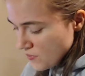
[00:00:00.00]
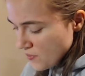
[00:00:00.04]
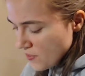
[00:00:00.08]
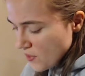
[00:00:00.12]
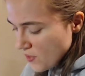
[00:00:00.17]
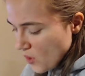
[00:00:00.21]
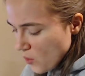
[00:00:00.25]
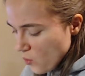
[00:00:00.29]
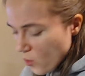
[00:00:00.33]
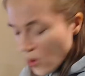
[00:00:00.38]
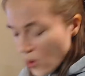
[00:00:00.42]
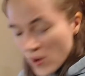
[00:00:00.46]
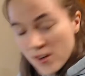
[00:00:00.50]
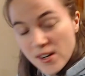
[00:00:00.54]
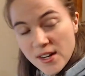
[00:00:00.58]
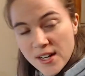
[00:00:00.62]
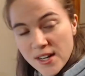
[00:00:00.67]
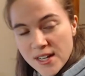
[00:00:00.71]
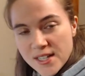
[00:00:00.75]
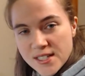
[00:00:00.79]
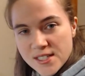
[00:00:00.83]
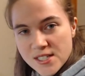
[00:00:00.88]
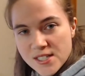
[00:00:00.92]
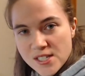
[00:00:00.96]
One
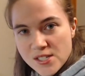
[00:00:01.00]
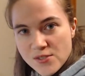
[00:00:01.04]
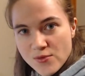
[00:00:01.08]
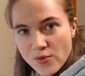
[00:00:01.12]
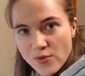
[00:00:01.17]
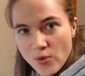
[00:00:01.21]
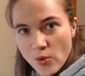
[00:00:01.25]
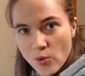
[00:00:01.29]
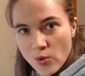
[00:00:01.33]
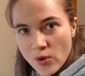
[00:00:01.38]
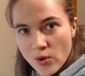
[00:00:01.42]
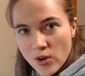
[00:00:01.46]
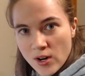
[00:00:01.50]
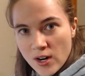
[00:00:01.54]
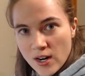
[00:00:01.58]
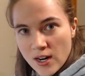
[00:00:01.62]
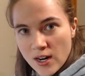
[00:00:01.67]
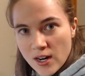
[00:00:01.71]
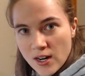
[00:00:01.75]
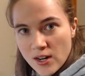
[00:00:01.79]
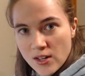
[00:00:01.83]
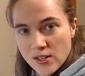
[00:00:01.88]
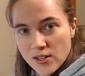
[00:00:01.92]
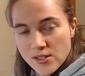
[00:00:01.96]
is for
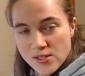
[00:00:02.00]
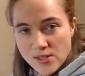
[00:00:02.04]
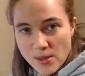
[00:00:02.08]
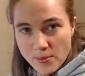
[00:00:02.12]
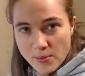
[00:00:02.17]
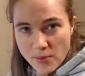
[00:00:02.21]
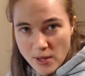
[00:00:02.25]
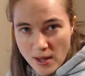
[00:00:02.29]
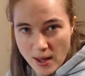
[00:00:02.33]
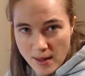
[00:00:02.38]
something